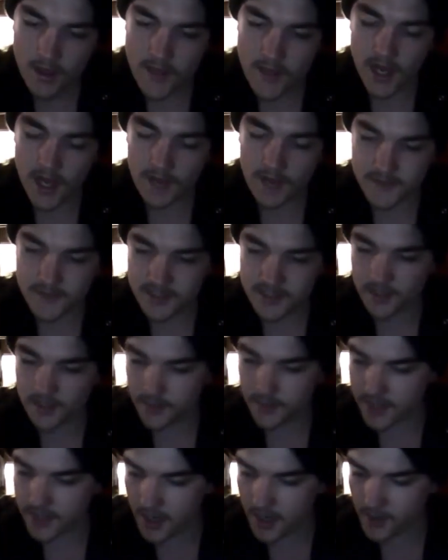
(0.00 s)
they love to see
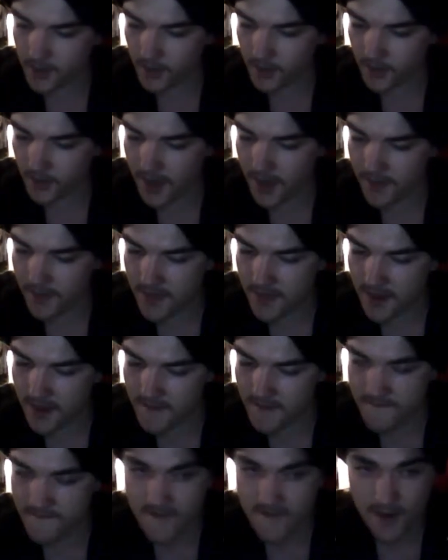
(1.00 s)
what's going on, and
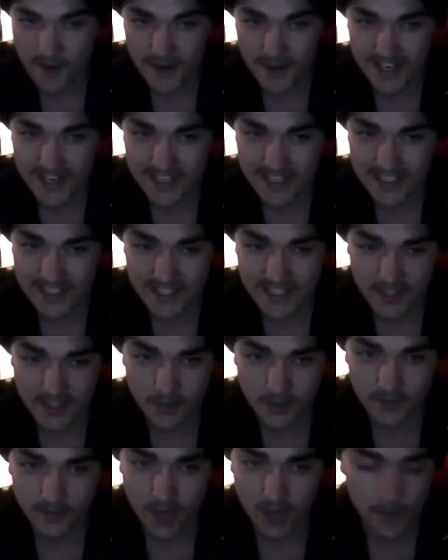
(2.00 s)
they're very easy to
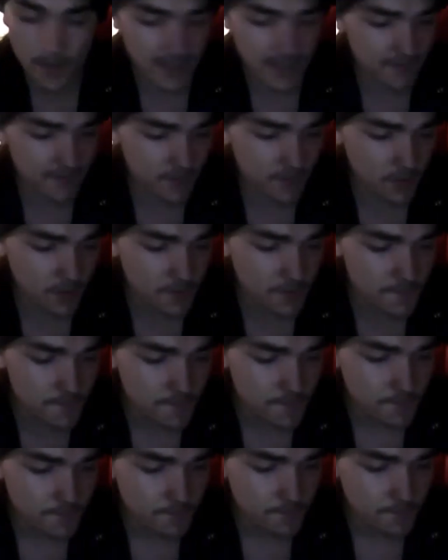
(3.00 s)
sort of accommodate for.
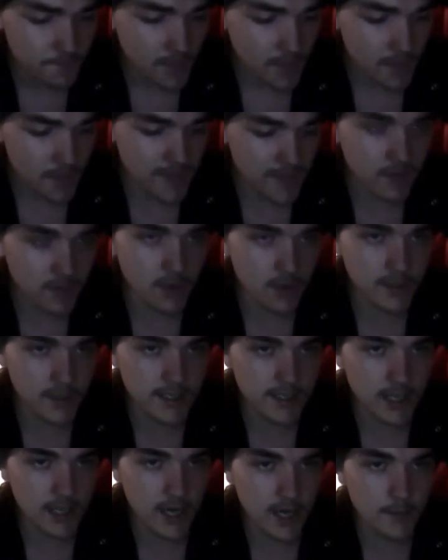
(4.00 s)
I mean,
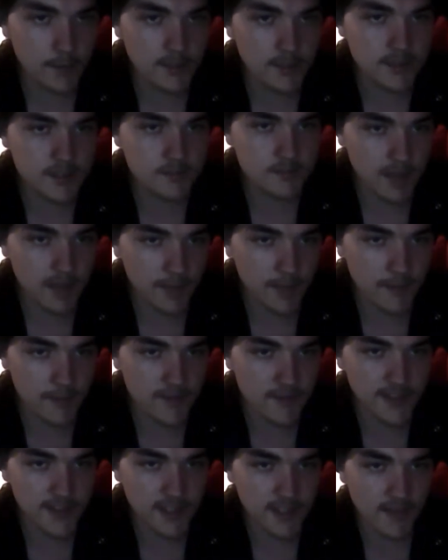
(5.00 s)
granted, I would
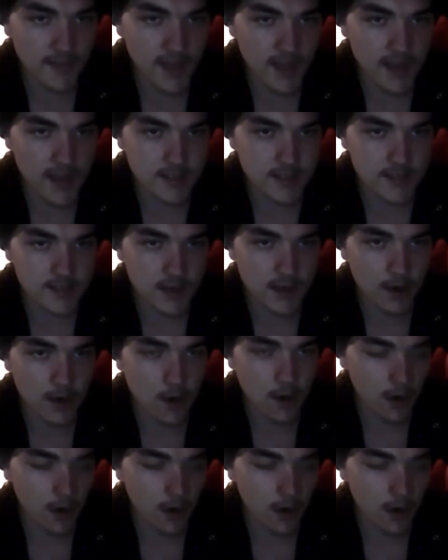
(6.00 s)
recommend things like the Exoterra